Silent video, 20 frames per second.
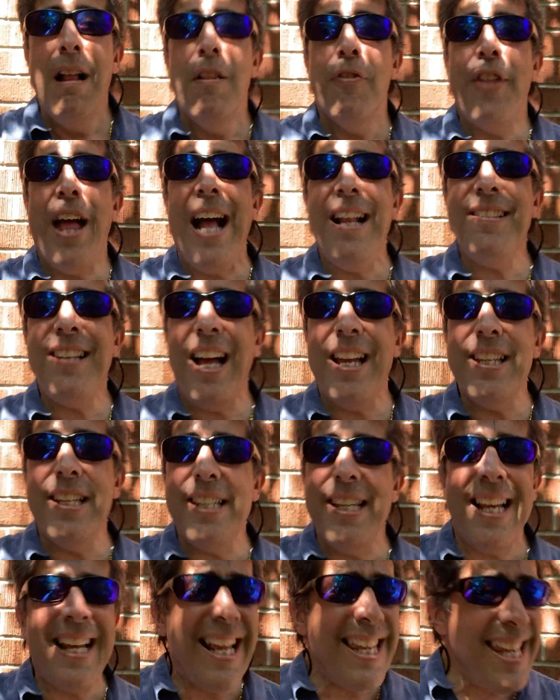That's how
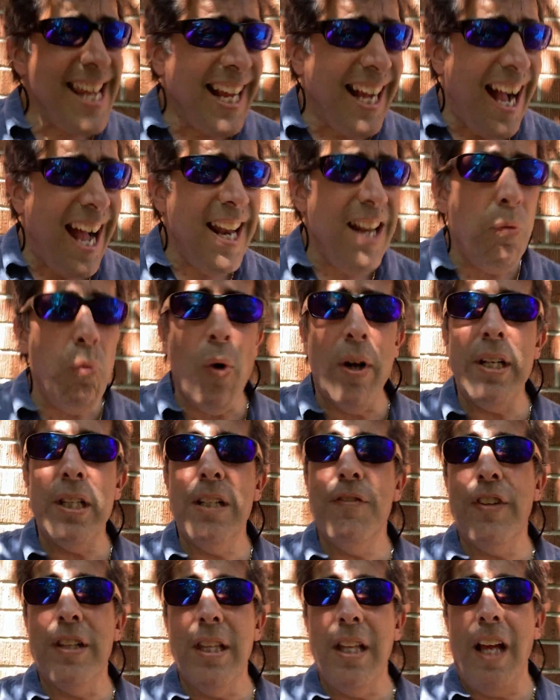you gotta want to
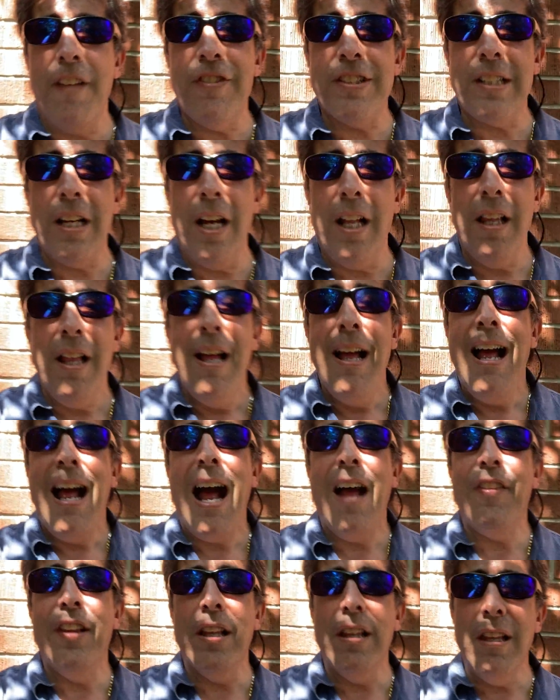live a lifestyle,
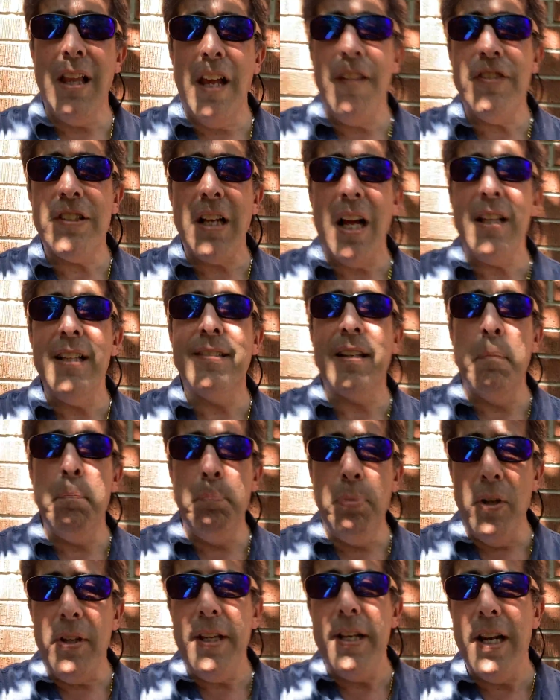and the lifestyle is a
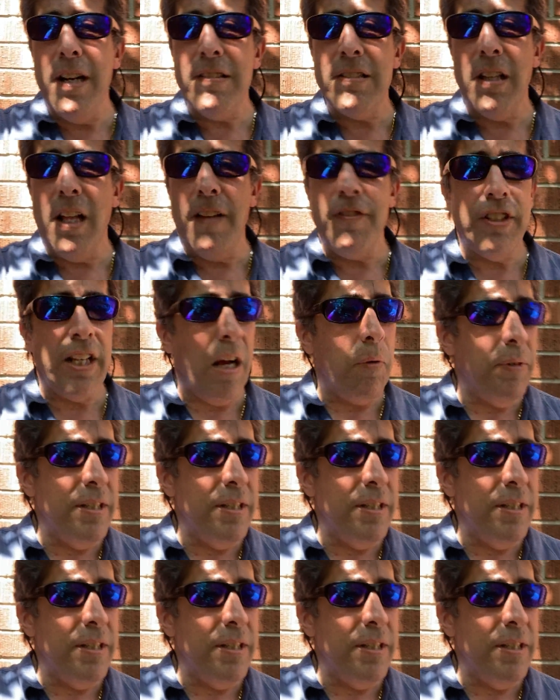billionaire's lifestyle.